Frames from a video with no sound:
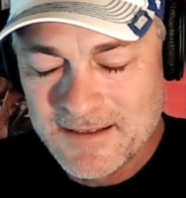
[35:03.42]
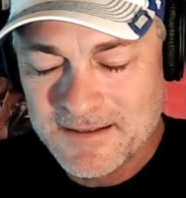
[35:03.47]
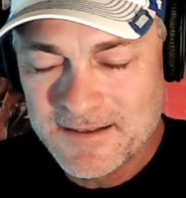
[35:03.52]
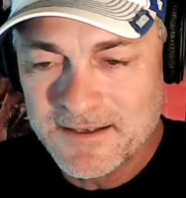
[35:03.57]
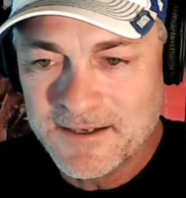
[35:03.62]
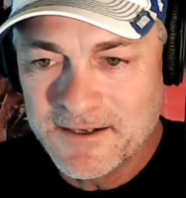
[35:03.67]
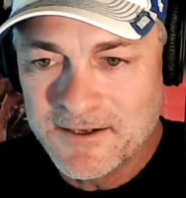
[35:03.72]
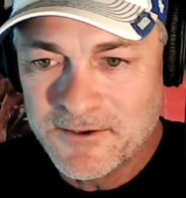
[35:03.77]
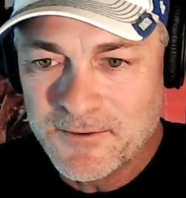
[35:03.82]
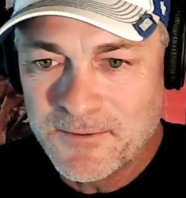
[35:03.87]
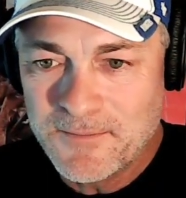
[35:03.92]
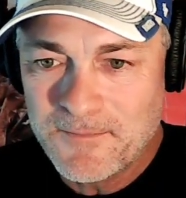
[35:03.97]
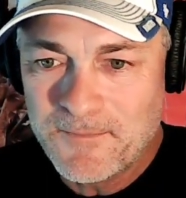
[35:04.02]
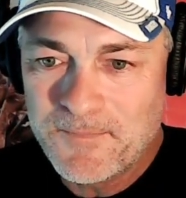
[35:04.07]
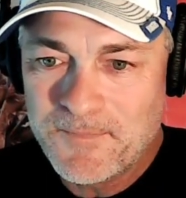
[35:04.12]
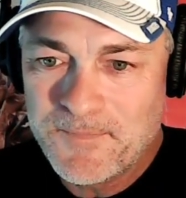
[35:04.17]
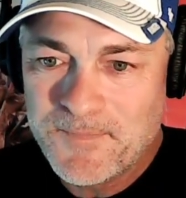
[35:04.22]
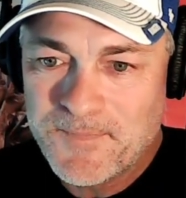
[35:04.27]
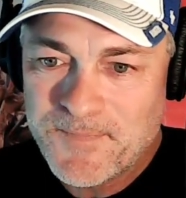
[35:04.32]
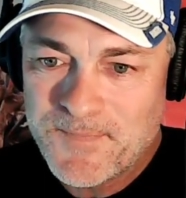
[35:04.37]
So
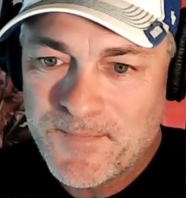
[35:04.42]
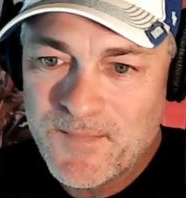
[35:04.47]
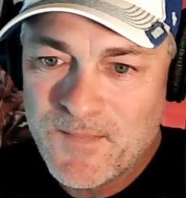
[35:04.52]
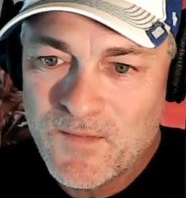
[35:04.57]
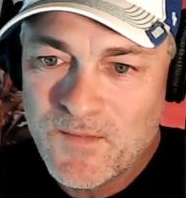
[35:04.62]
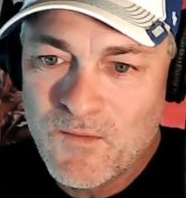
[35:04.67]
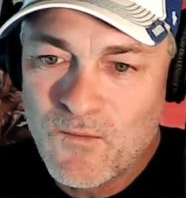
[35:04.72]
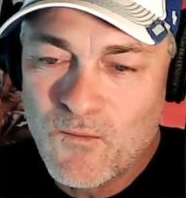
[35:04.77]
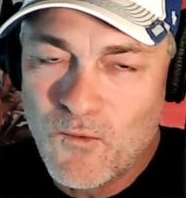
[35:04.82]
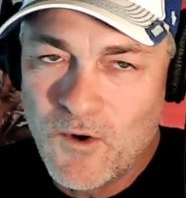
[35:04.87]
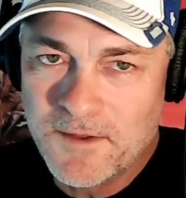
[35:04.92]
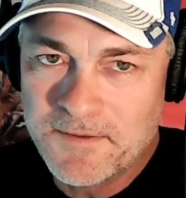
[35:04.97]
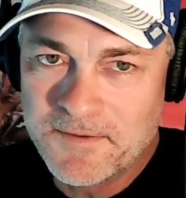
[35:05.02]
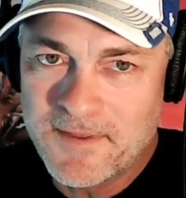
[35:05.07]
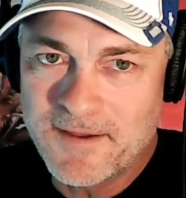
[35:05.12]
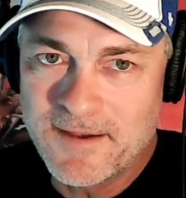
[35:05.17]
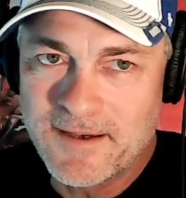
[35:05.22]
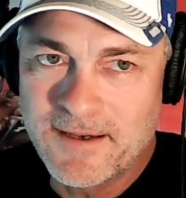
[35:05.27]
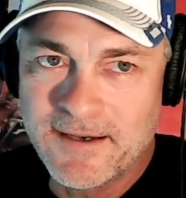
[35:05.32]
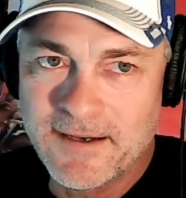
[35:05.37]
one
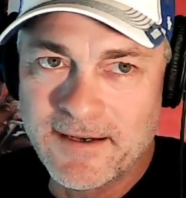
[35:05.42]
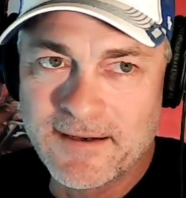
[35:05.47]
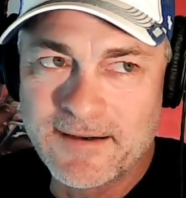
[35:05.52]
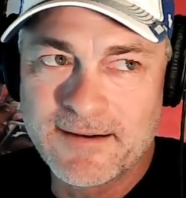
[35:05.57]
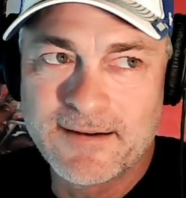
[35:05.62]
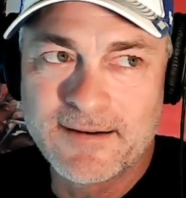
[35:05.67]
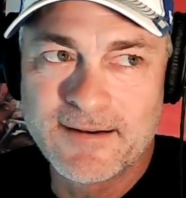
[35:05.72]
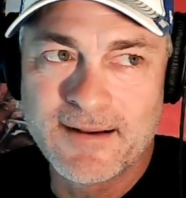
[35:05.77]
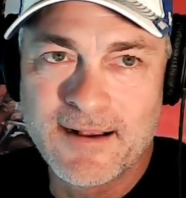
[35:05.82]
thing